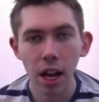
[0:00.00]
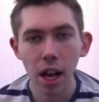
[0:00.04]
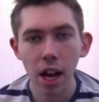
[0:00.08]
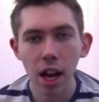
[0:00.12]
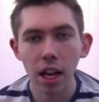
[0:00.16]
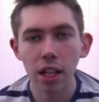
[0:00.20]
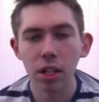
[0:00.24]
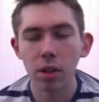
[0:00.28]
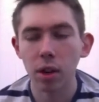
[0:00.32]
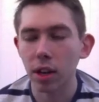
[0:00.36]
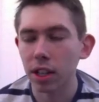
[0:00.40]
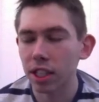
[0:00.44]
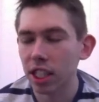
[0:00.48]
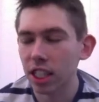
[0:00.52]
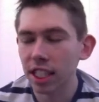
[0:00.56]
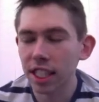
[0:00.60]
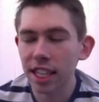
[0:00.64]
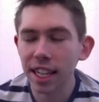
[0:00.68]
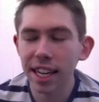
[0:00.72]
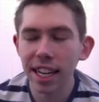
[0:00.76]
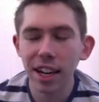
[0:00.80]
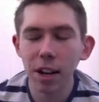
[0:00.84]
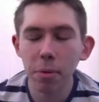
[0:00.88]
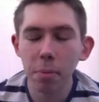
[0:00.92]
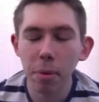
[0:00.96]
So I just did a
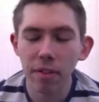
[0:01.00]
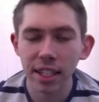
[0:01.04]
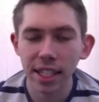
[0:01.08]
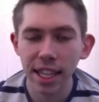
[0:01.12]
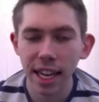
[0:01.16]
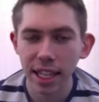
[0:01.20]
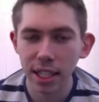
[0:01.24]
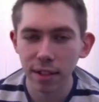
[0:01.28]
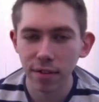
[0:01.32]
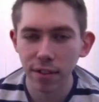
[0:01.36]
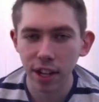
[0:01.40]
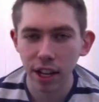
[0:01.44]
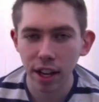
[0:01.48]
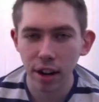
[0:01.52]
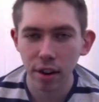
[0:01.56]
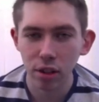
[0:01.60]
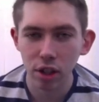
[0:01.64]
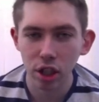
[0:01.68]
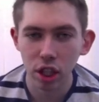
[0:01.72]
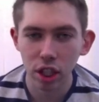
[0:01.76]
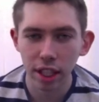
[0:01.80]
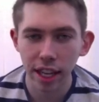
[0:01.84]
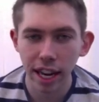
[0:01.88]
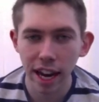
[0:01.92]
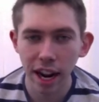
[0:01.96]
little bit of a test video
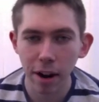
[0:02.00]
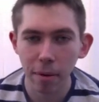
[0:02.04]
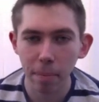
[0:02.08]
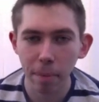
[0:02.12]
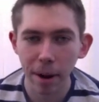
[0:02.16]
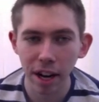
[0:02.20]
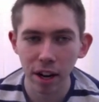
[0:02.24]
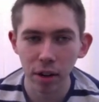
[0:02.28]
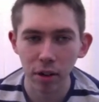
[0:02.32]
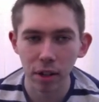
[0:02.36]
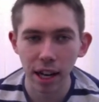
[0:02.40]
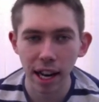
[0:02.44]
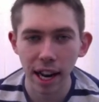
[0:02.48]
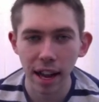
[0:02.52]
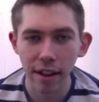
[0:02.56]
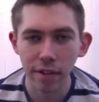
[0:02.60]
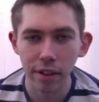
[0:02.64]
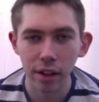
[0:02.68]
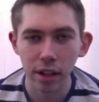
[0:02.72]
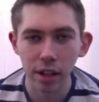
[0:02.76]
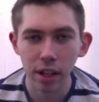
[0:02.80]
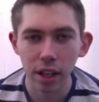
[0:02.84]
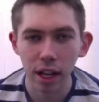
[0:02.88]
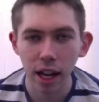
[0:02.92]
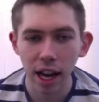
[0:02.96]
just now, back on
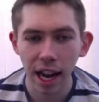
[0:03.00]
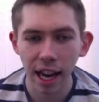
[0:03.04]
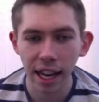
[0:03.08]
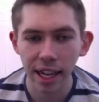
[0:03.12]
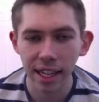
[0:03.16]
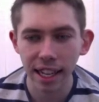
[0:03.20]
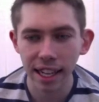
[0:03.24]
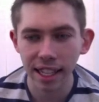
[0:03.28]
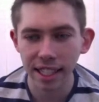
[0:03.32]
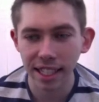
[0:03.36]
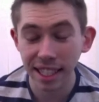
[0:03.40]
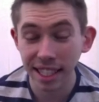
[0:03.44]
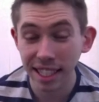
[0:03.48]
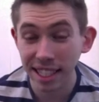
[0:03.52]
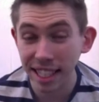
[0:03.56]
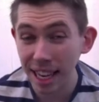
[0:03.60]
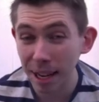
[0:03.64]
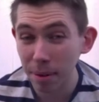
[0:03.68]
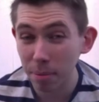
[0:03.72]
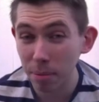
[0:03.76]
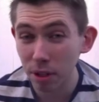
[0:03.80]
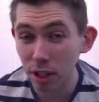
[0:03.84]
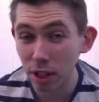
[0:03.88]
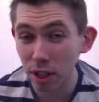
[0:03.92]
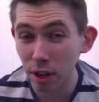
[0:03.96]
11, and it
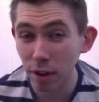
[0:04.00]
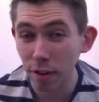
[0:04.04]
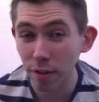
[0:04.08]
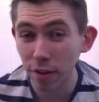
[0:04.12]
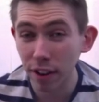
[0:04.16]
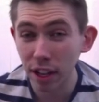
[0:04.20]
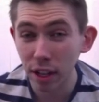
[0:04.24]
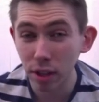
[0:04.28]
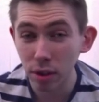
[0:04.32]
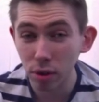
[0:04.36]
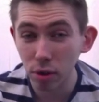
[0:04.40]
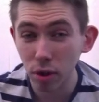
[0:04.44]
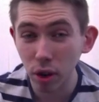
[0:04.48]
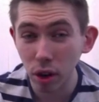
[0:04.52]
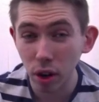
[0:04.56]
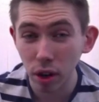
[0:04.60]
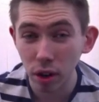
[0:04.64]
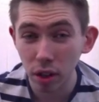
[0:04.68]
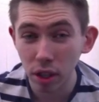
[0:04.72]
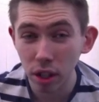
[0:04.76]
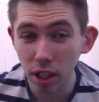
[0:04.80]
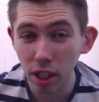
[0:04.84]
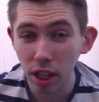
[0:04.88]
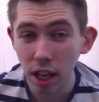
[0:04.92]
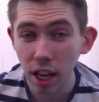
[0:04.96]
seems to, fingers
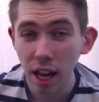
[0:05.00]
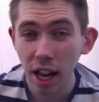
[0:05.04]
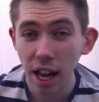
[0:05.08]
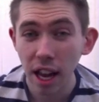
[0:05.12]
crossed,